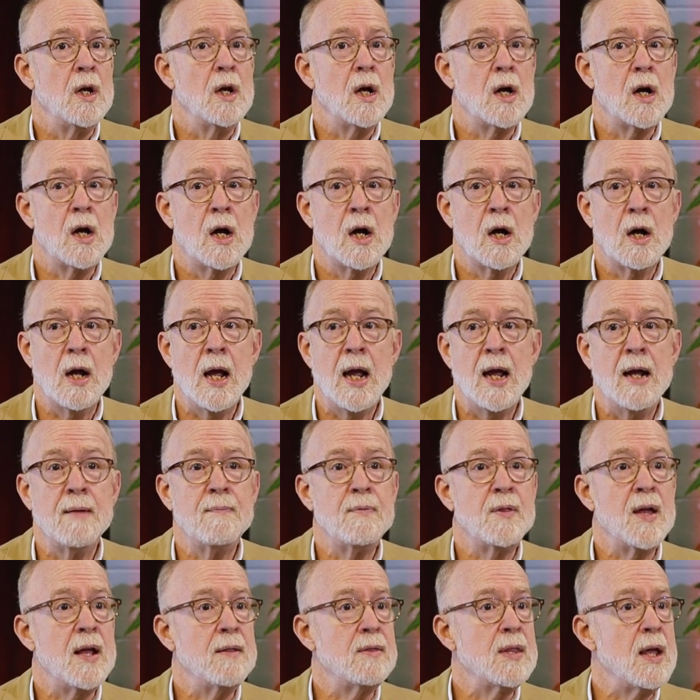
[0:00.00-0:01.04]
uh,
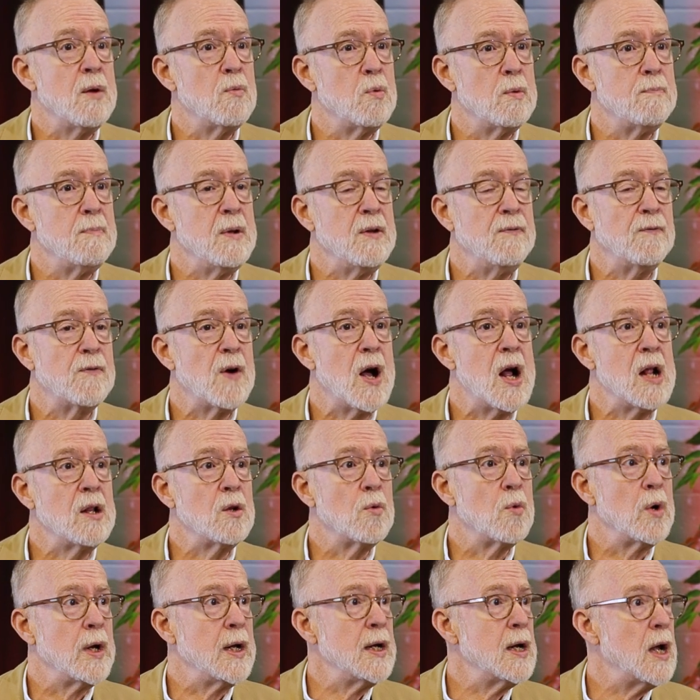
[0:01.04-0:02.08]
and that they would be
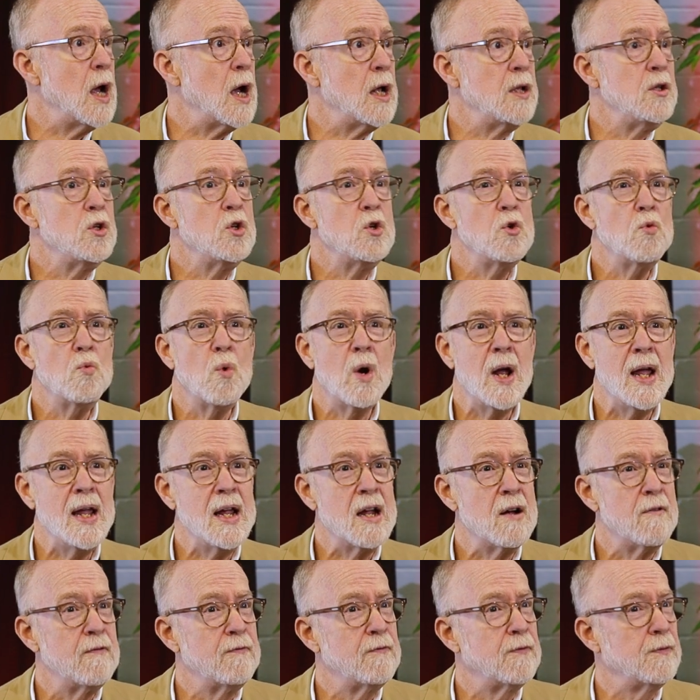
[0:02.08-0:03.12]
following a new
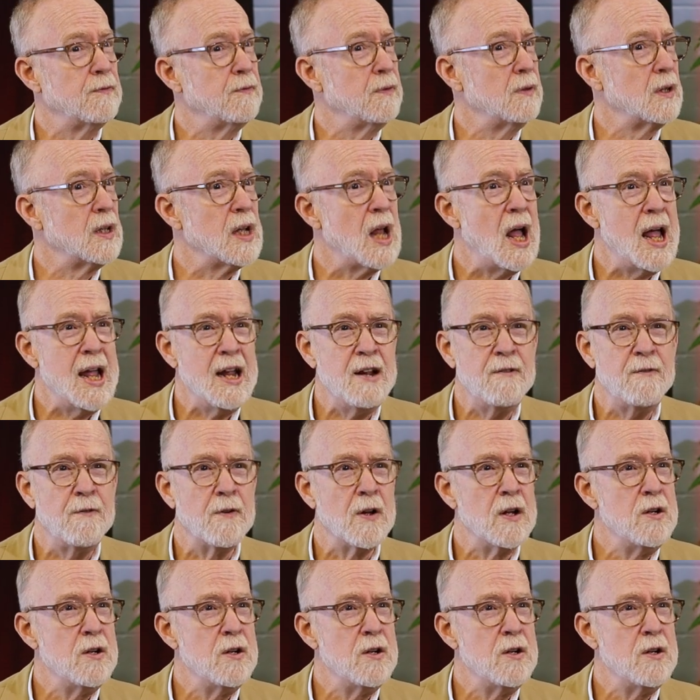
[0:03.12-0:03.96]
way of life,